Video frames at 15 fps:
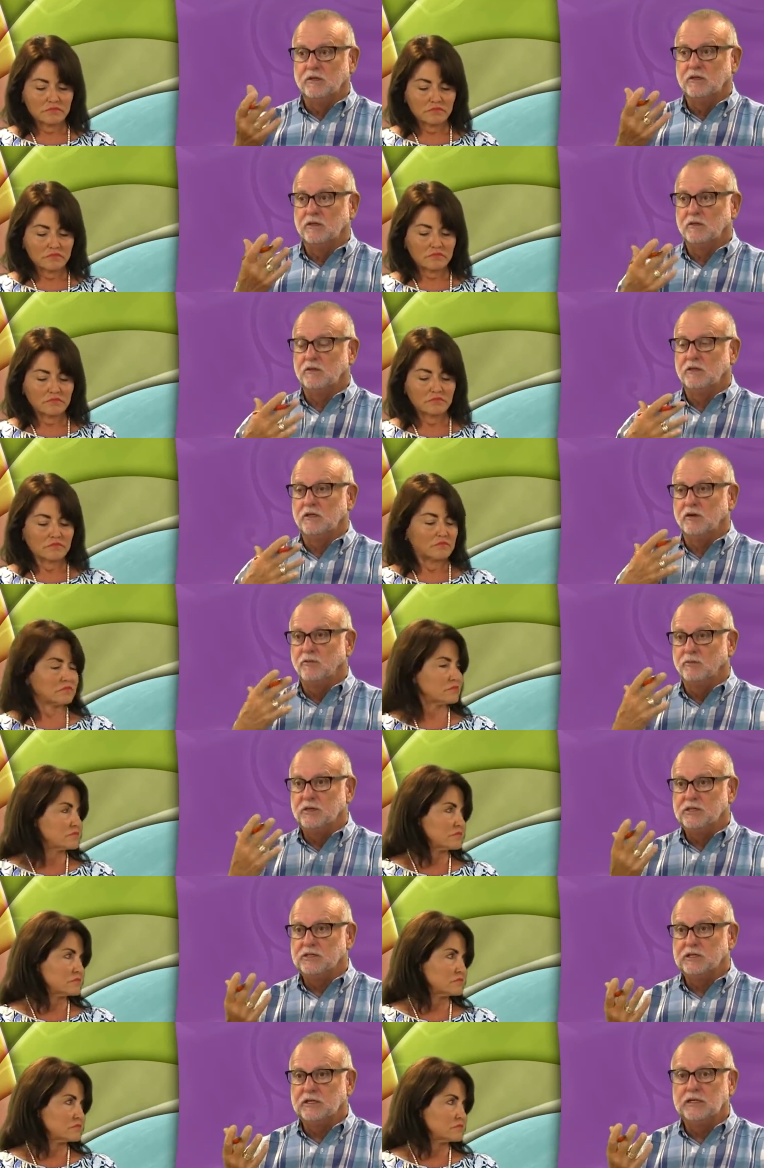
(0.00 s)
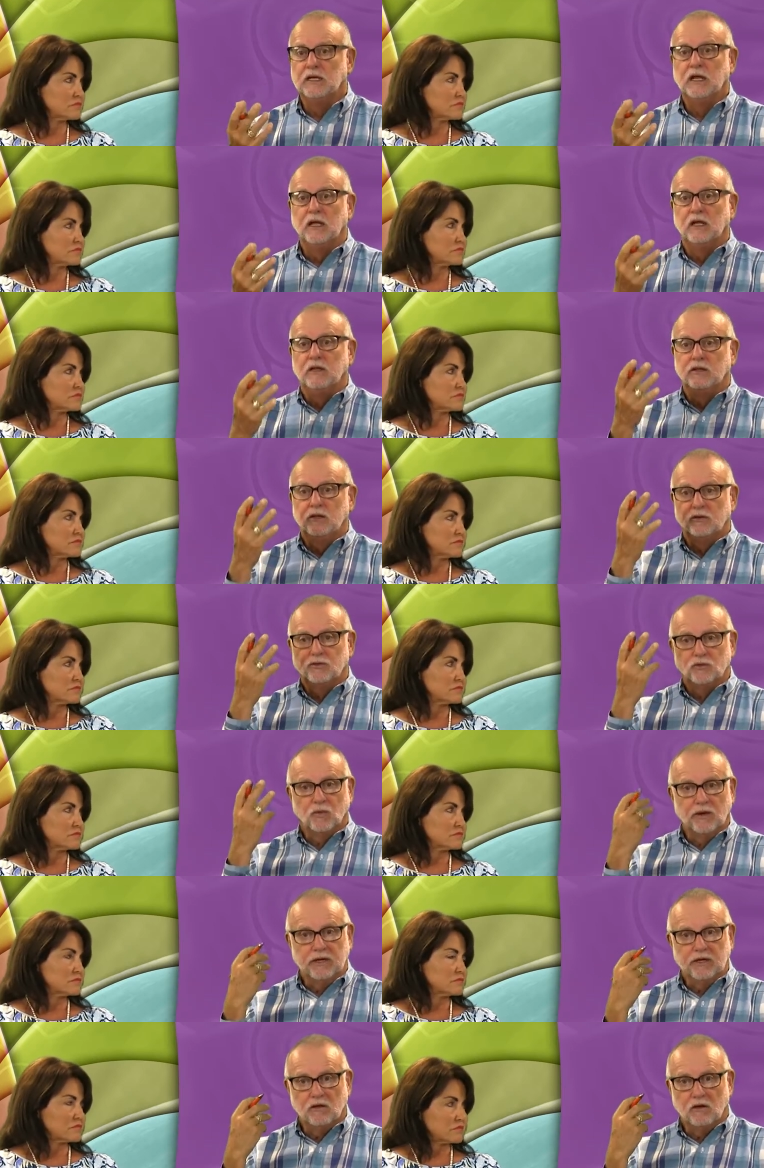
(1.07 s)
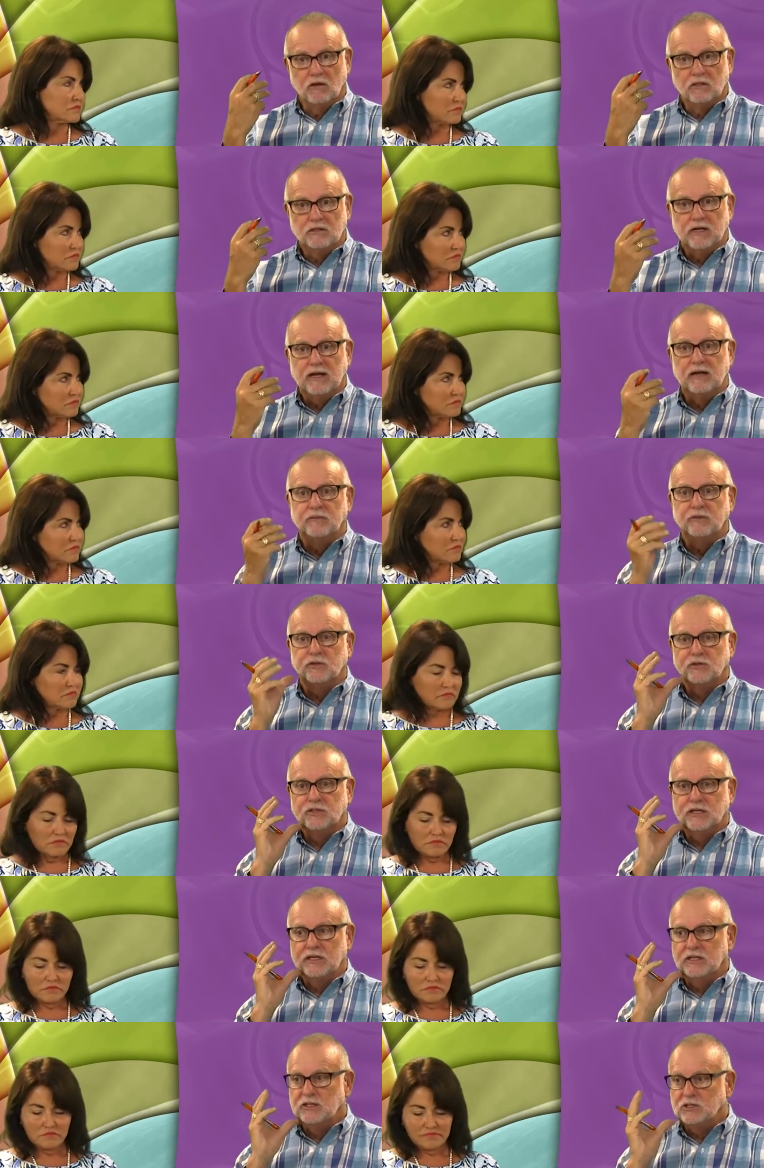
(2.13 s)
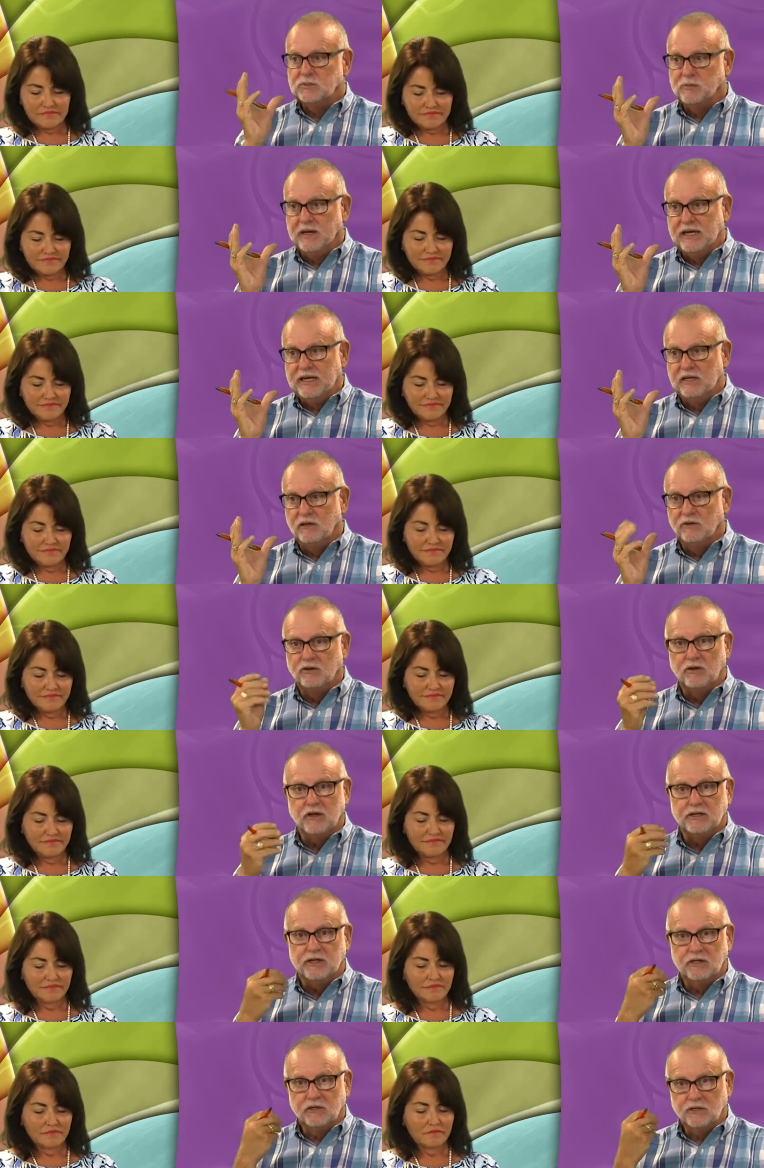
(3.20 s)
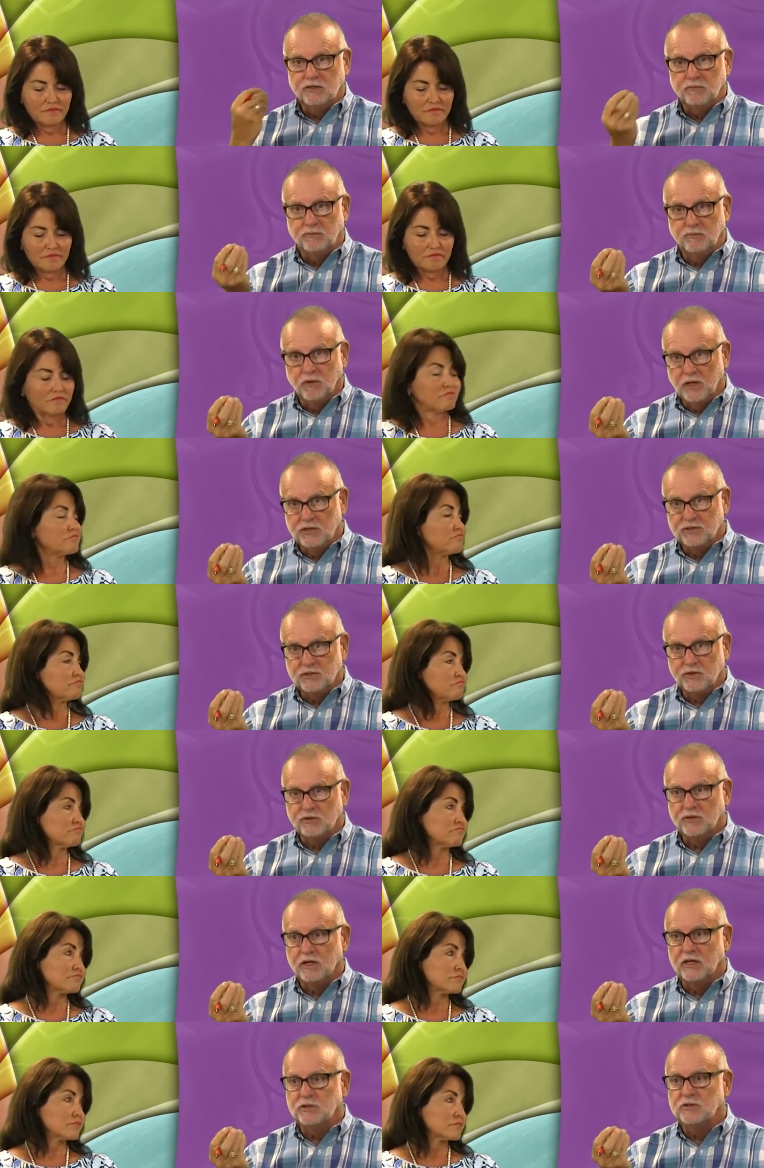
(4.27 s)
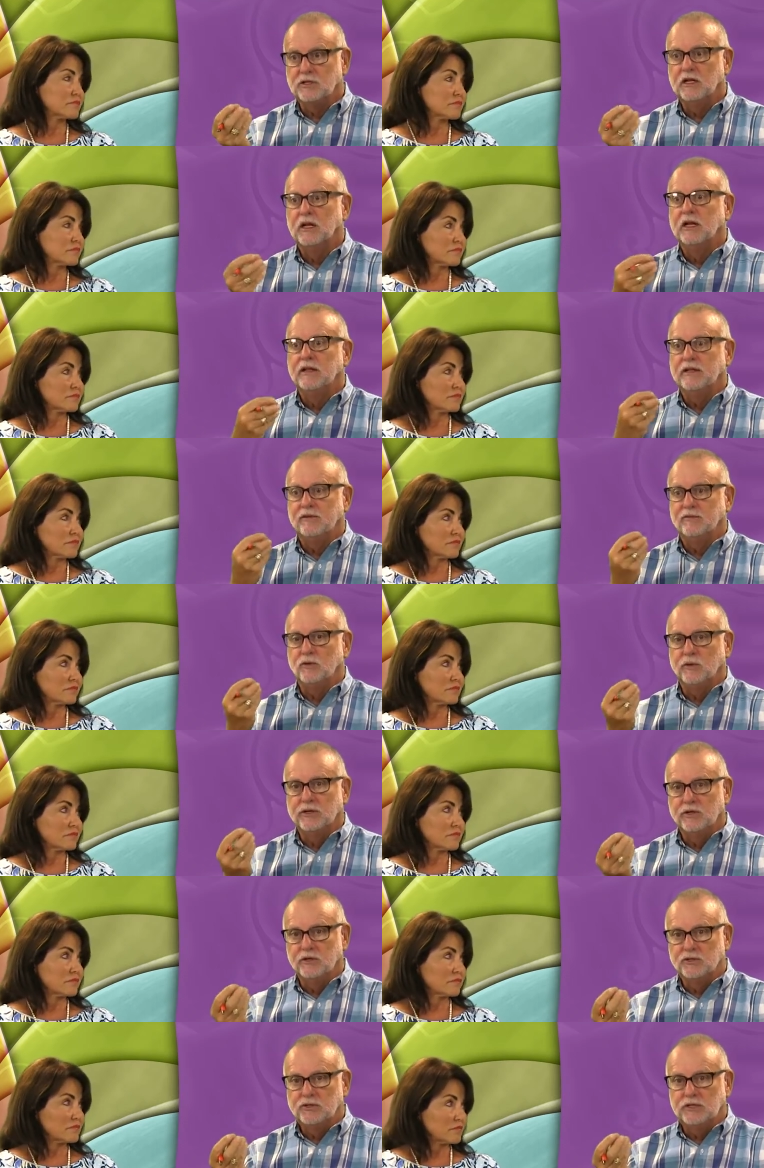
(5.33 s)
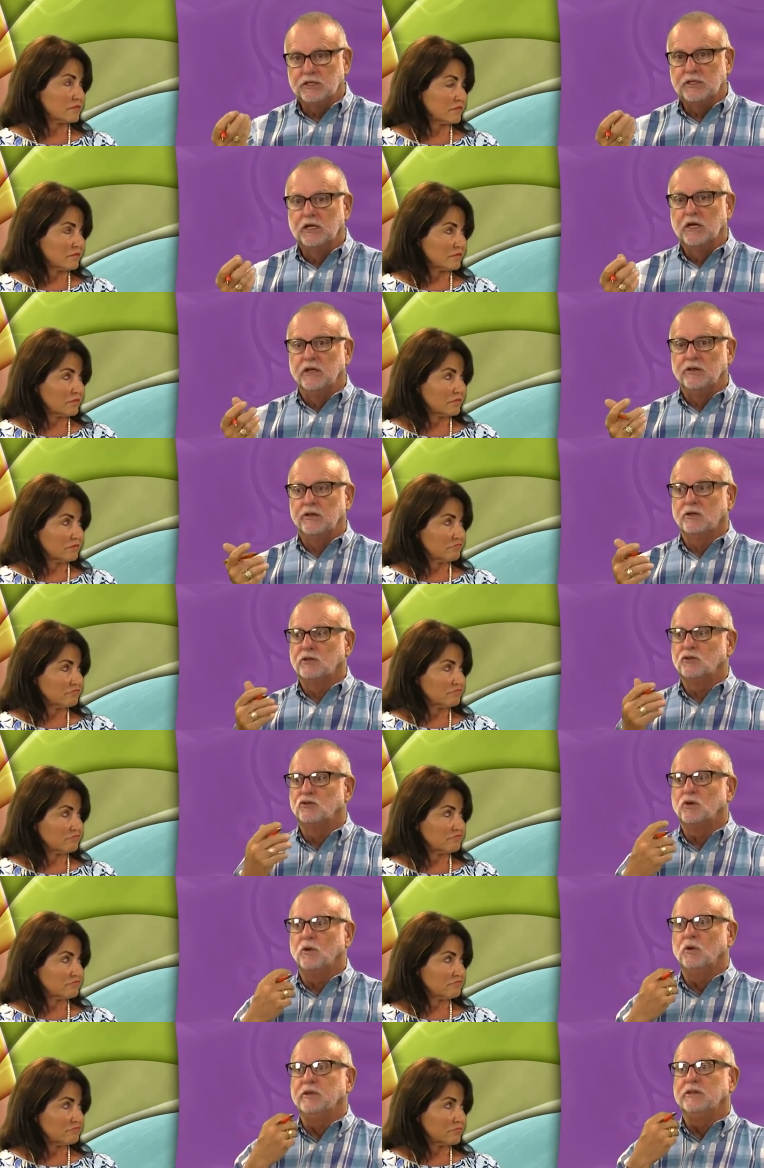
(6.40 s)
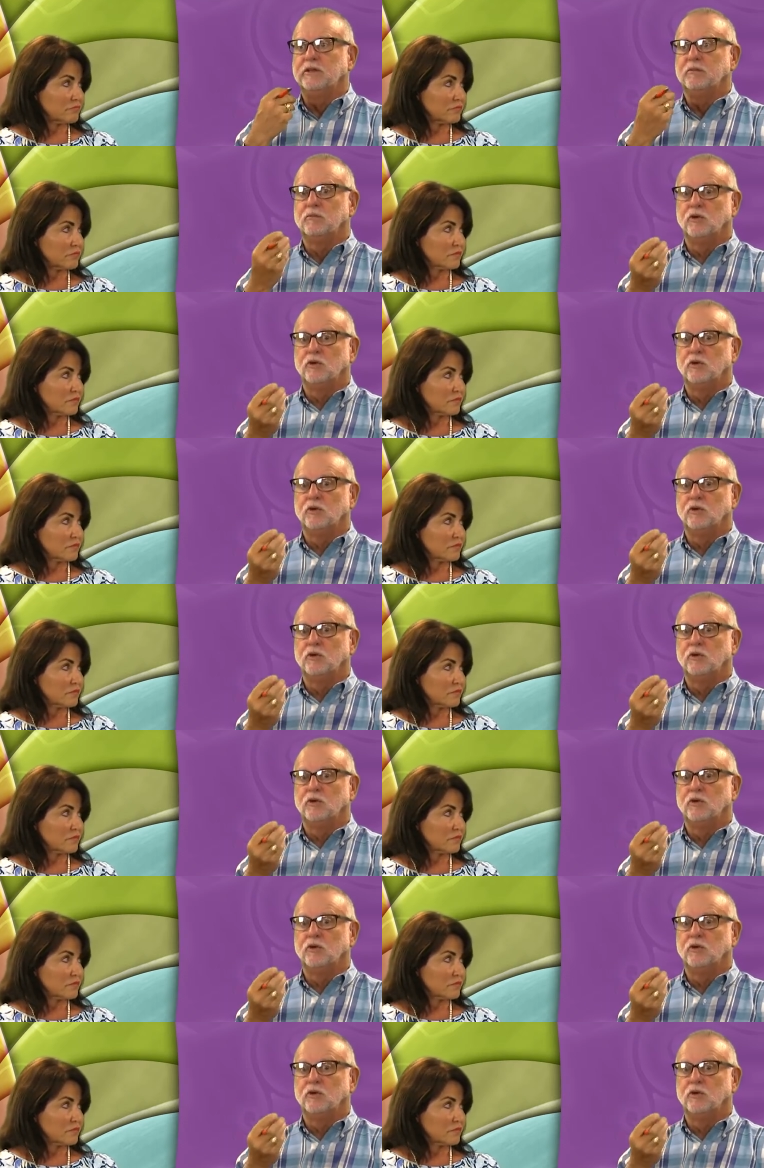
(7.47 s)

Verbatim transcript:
Speaker 1: The the obesity, they're sweating all the time. Their skin is pale. They're not getting good blood circulation. They have no energy. They're controlling their